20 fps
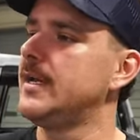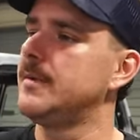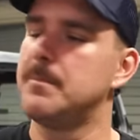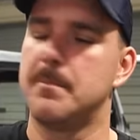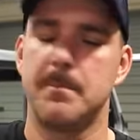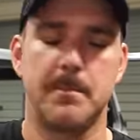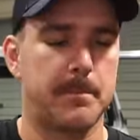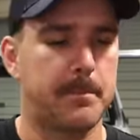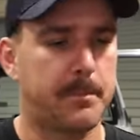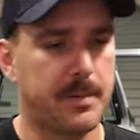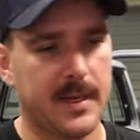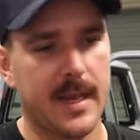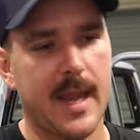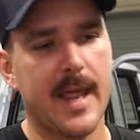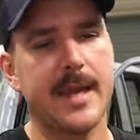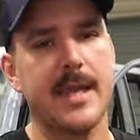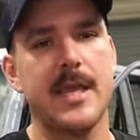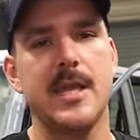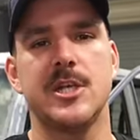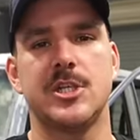
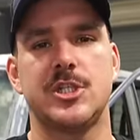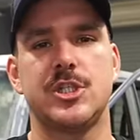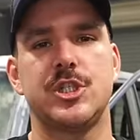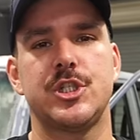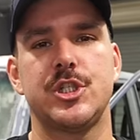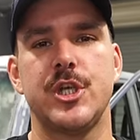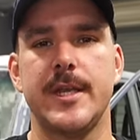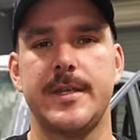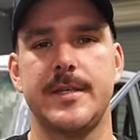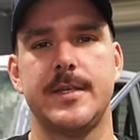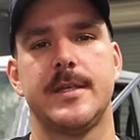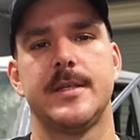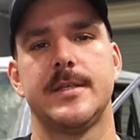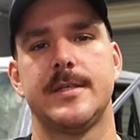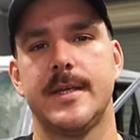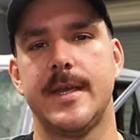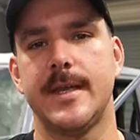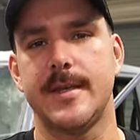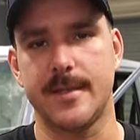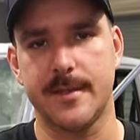bloody shit
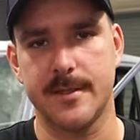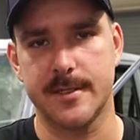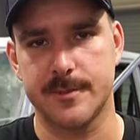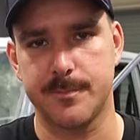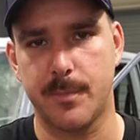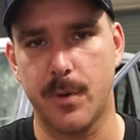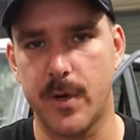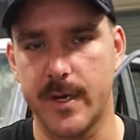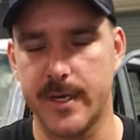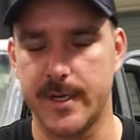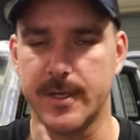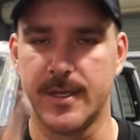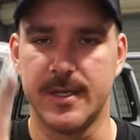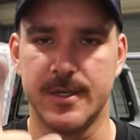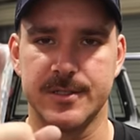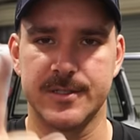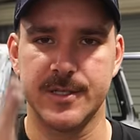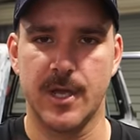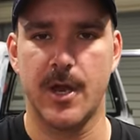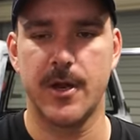to get to this point.
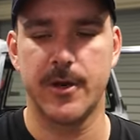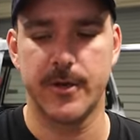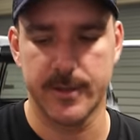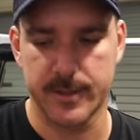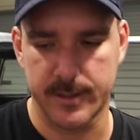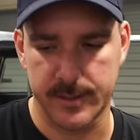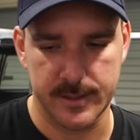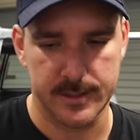So